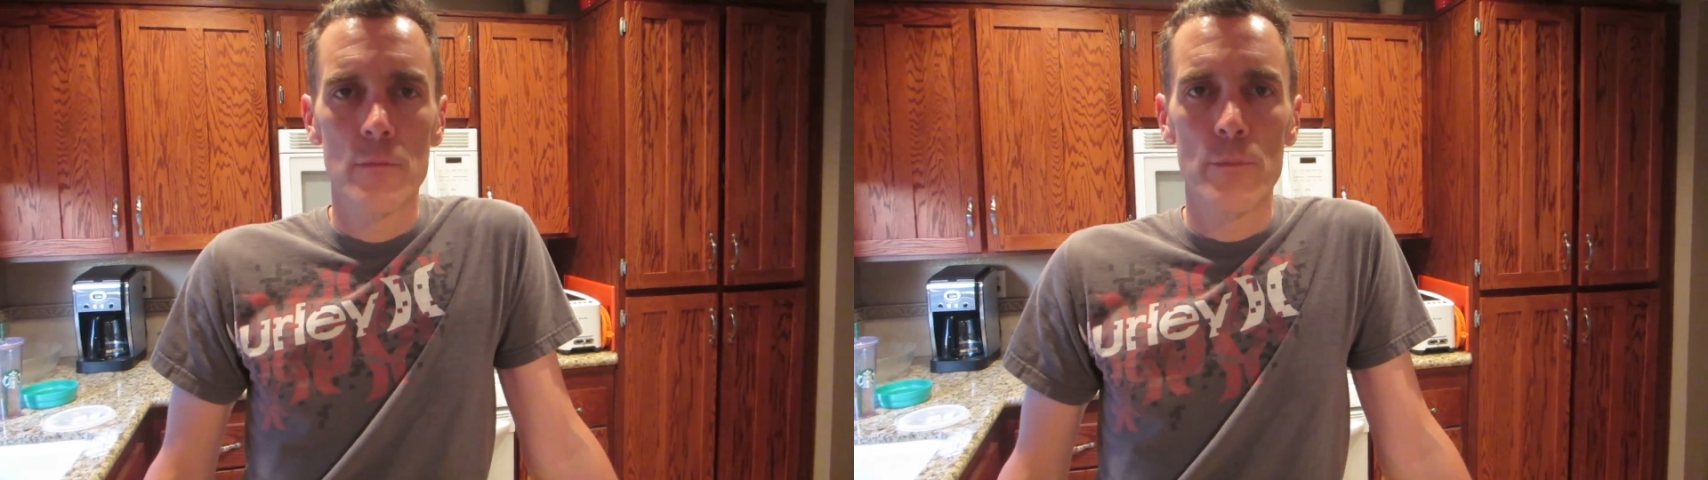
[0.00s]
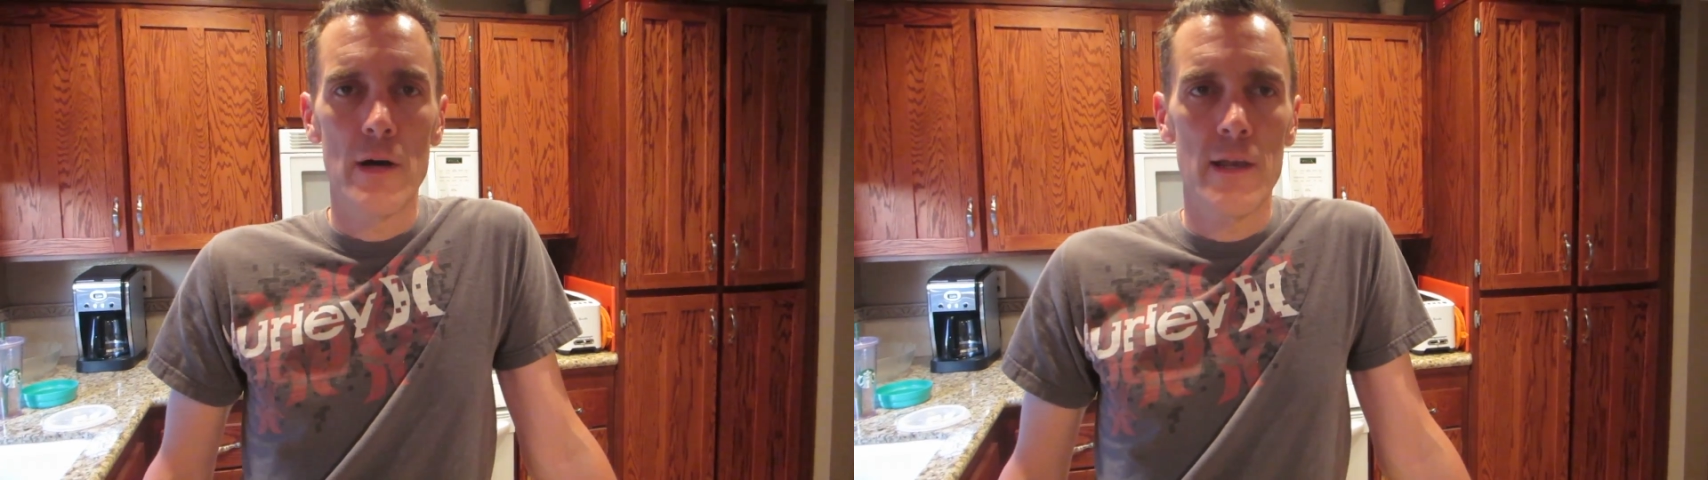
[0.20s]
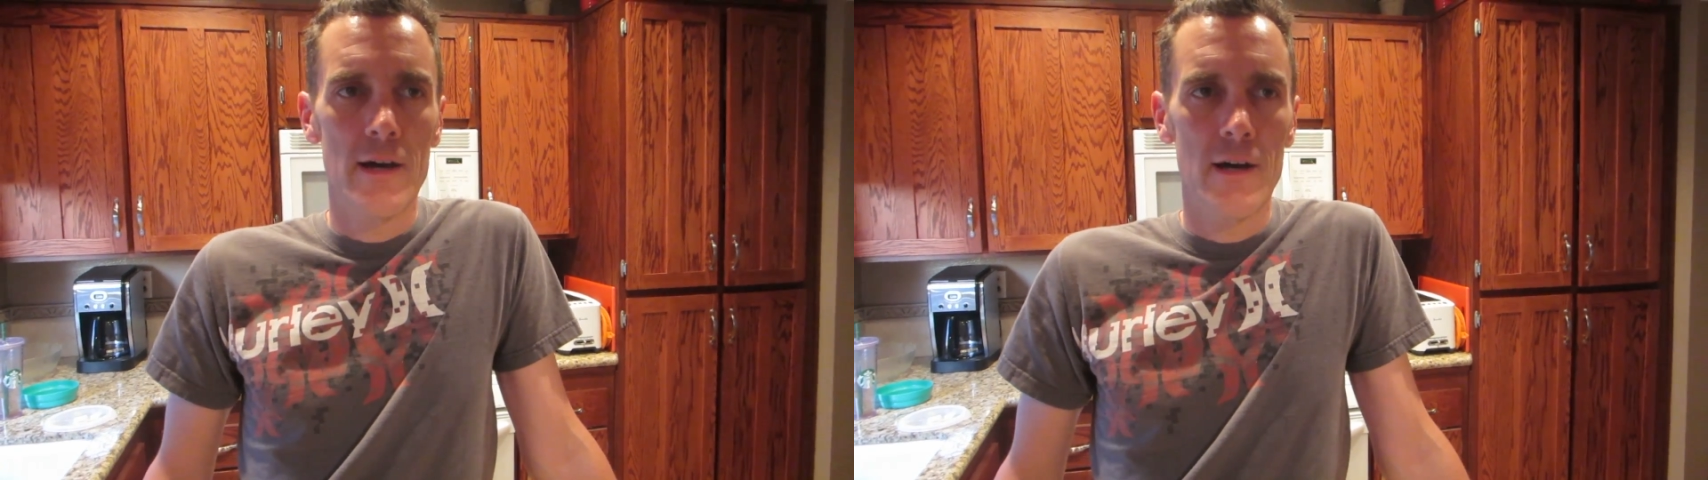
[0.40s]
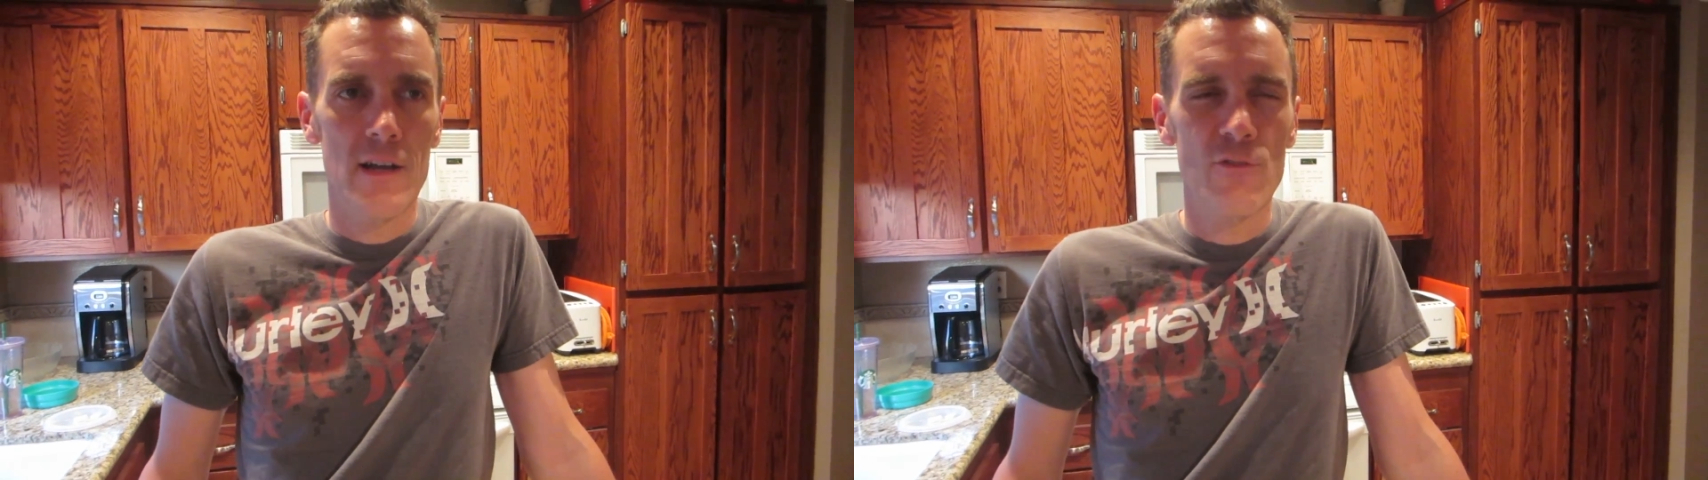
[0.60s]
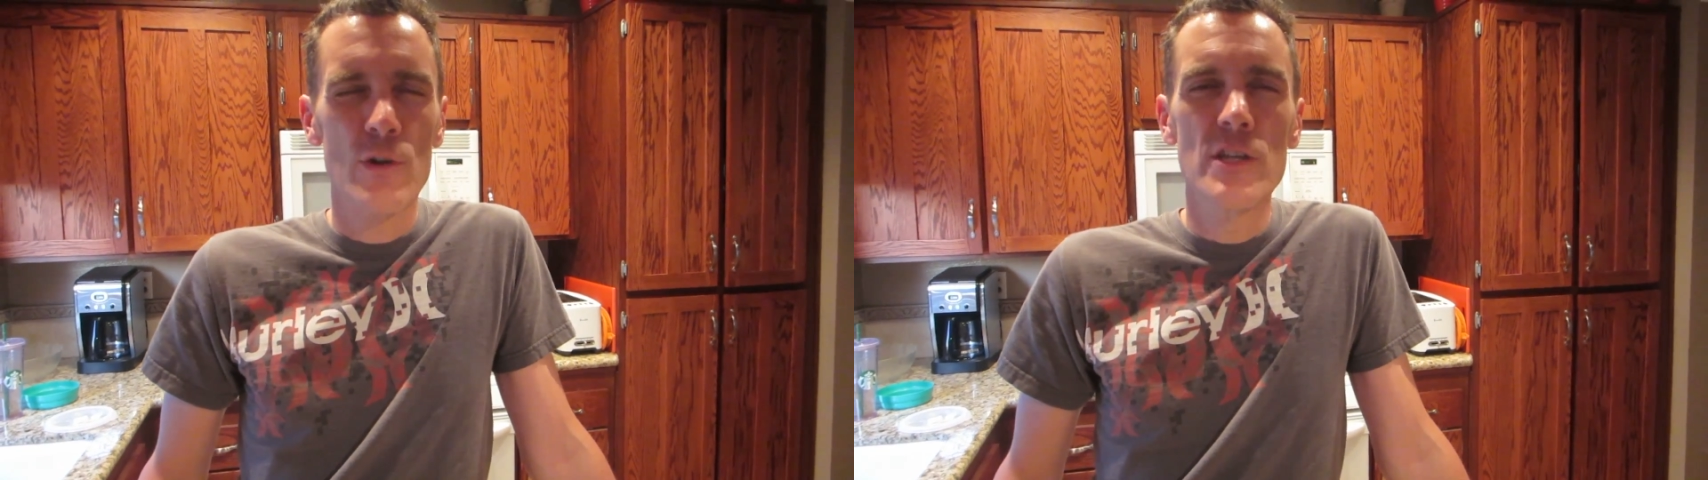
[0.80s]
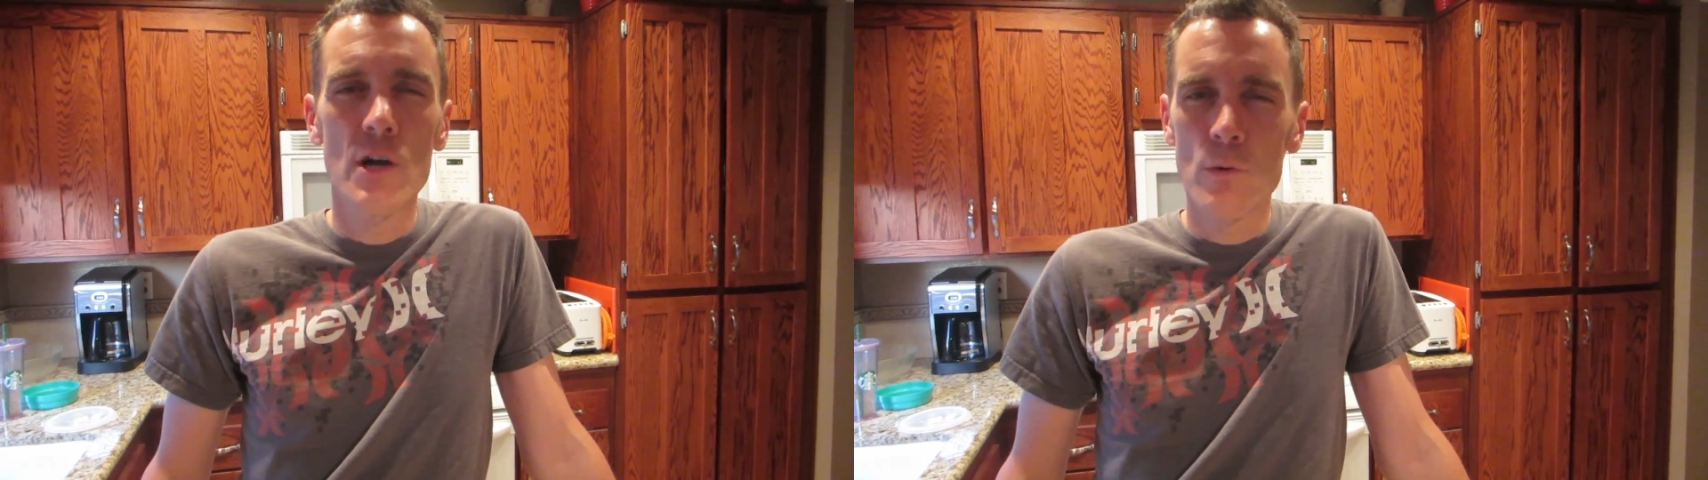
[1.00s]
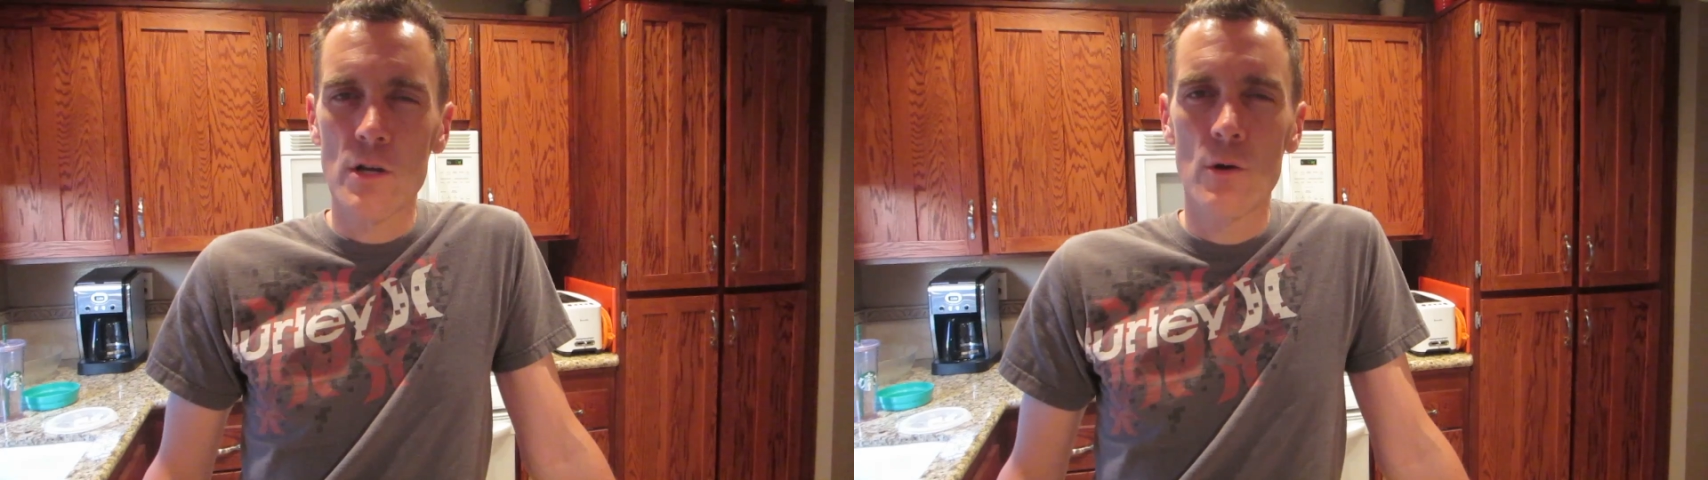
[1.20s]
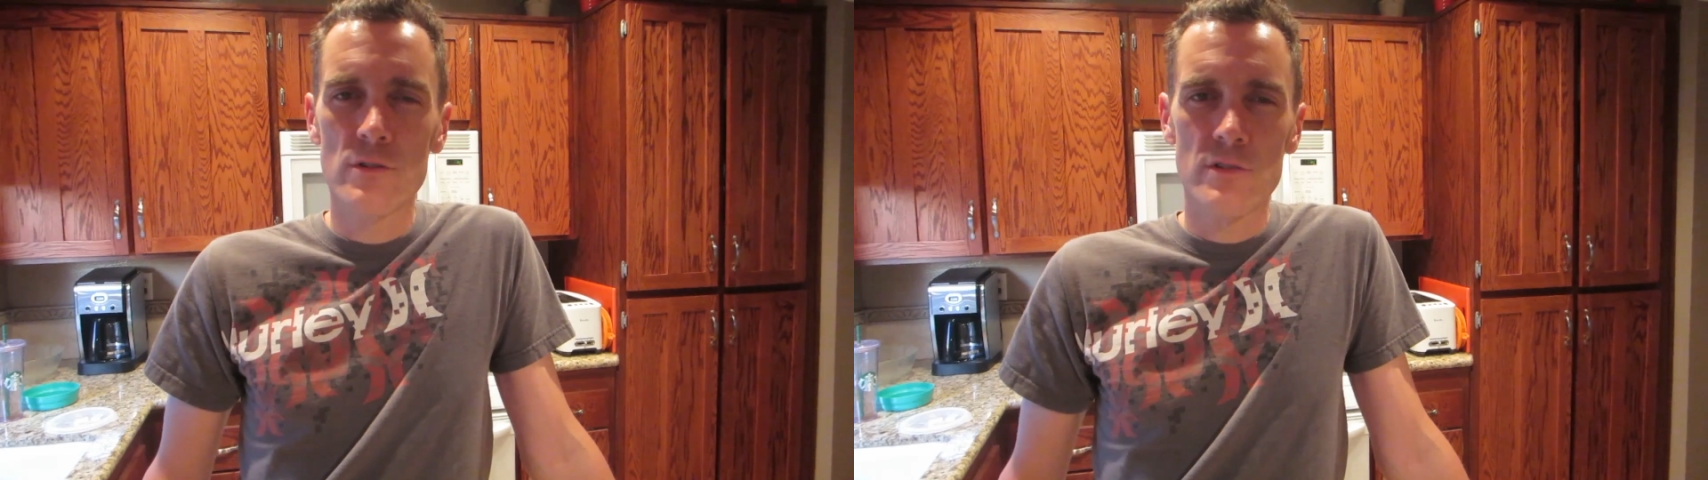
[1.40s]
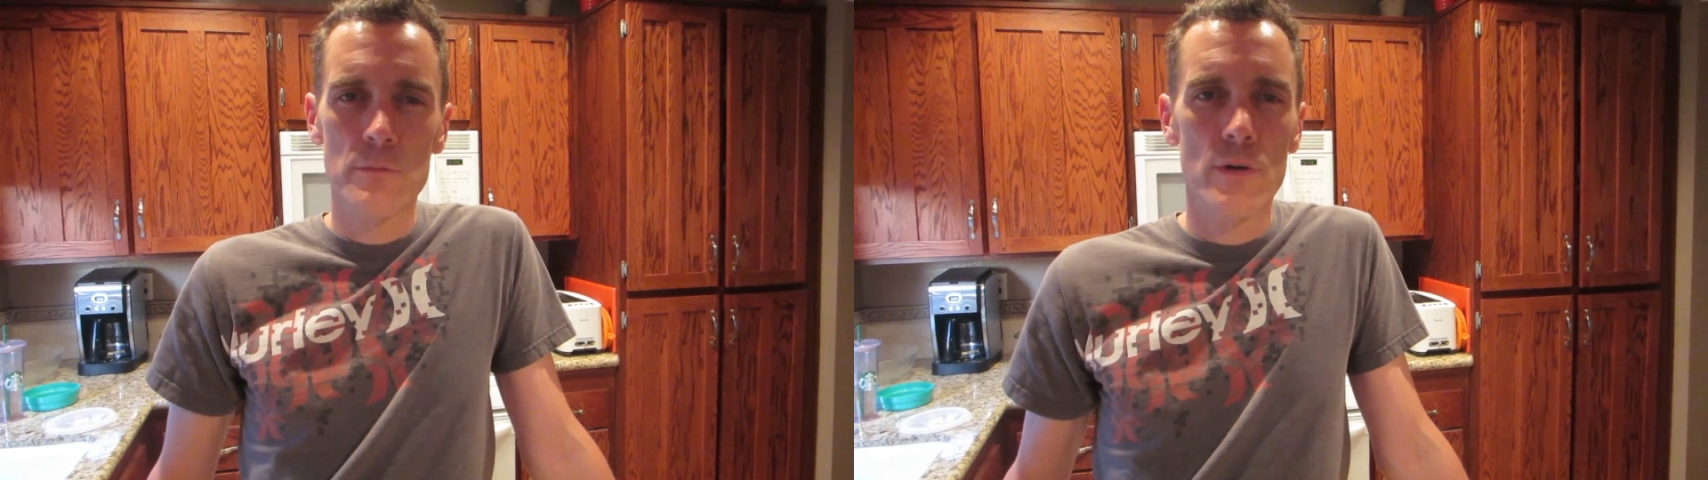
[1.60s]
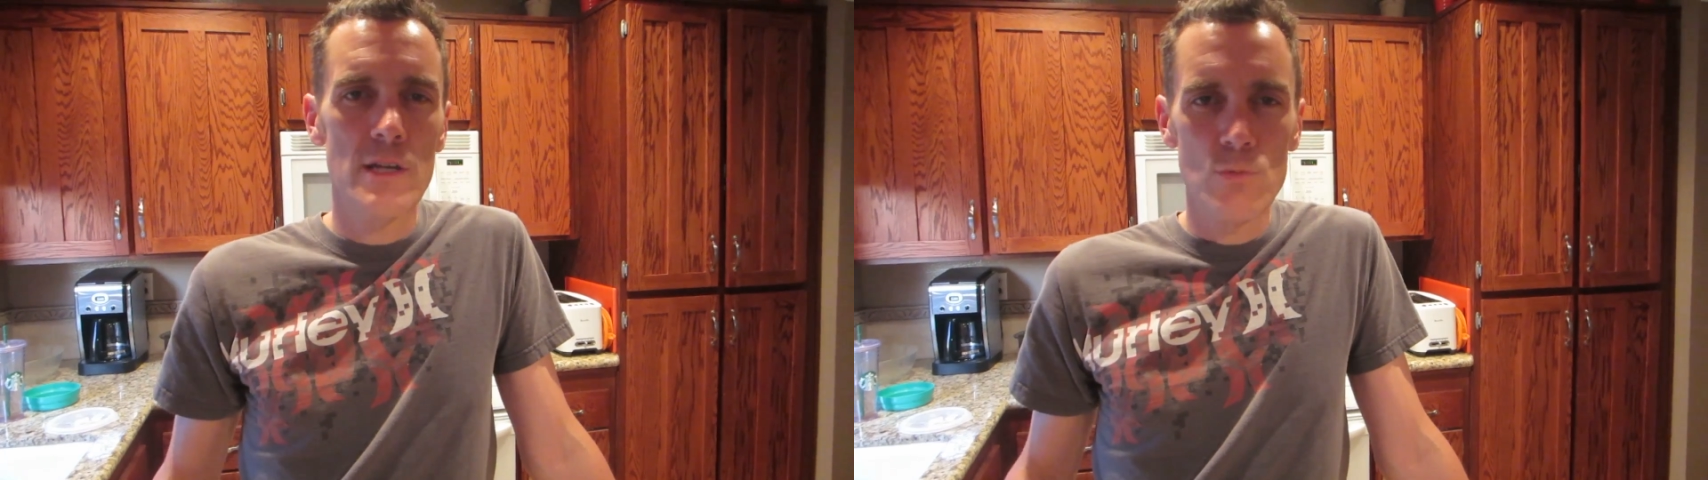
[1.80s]
but if we know we're going
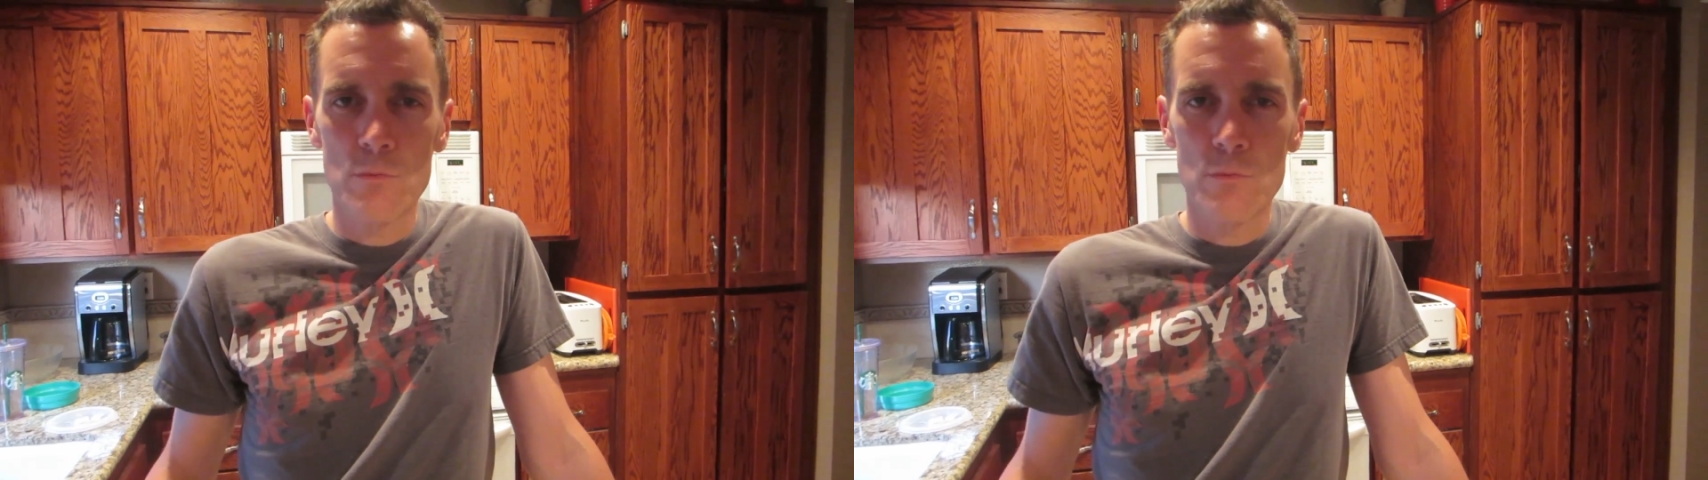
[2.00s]
someplace,